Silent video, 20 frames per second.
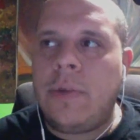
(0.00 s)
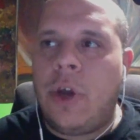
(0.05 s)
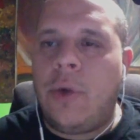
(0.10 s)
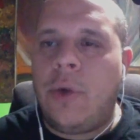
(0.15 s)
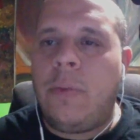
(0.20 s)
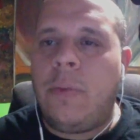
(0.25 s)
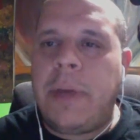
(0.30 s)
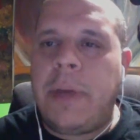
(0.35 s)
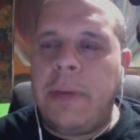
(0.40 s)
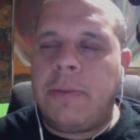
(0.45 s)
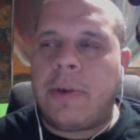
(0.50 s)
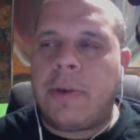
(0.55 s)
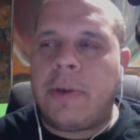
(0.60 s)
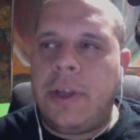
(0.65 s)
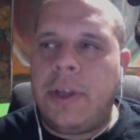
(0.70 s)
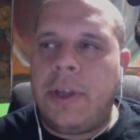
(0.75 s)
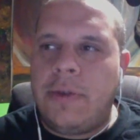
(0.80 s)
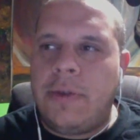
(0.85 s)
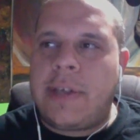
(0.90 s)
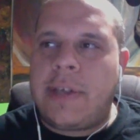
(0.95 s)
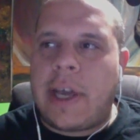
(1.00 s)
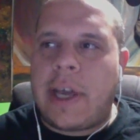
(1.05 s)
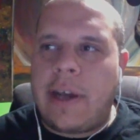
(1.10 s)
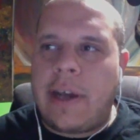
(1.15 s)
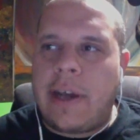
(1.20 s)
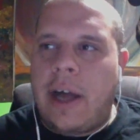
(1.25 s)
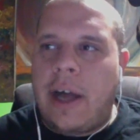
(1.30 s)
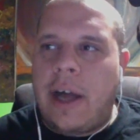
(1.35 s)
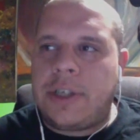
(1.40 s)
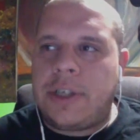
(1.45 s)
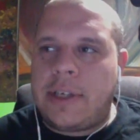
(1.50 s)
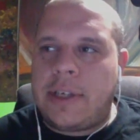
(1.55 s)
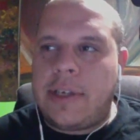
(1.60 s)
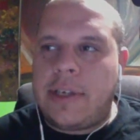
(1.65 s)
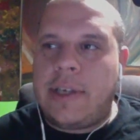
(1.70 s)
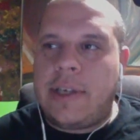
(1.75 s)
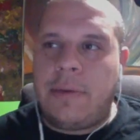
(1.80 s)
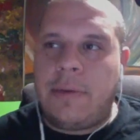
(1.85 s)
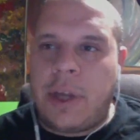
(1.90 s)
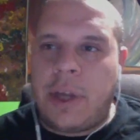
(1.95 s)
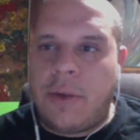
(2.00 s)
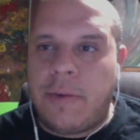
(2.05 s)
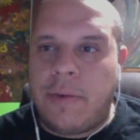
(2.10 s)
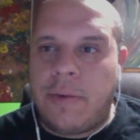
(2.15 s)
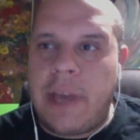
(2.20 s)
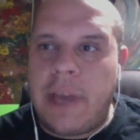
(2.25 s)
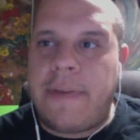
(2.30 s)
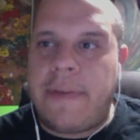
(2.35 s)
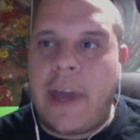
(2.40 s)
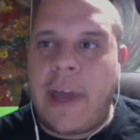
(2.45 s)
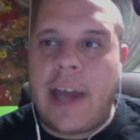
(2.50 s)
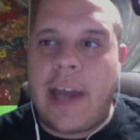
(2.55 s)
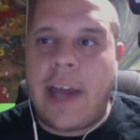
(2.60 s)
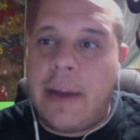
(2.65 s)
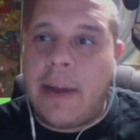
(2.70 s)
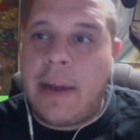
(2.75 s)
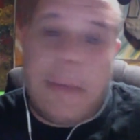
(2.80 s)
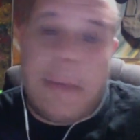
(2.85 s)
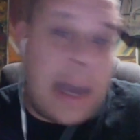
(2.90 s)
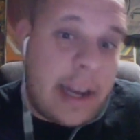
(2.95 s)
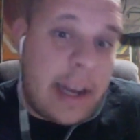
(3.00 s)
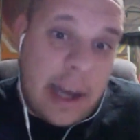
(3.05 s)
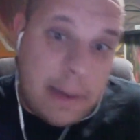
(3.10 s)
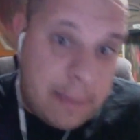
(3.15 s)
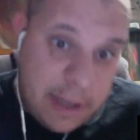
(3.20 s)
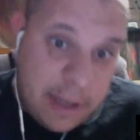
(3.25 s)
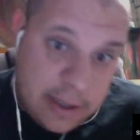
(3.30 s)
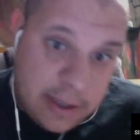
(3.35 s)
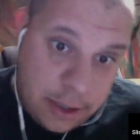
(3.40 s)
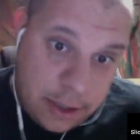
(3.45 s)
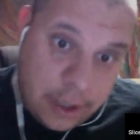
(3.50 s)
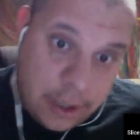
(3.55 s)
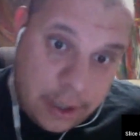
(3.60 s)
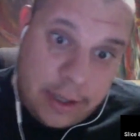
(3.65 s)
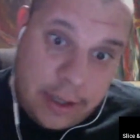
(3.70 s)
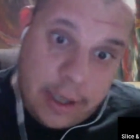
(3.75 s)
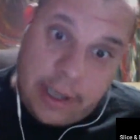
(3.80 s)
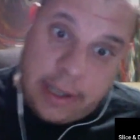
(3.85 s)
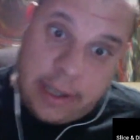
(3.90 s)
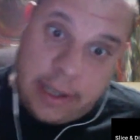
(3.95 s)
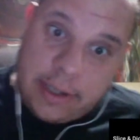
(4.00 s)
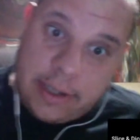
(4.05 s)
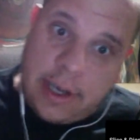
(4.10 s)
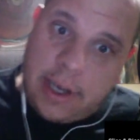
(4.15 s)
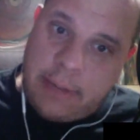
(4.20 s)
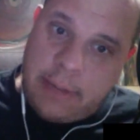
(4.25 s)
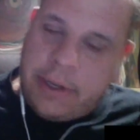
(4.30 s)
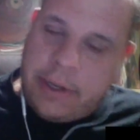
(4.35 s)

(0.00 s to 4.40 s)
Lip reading: people can use technology to deal with grief, and that it might not be such a good thing at times.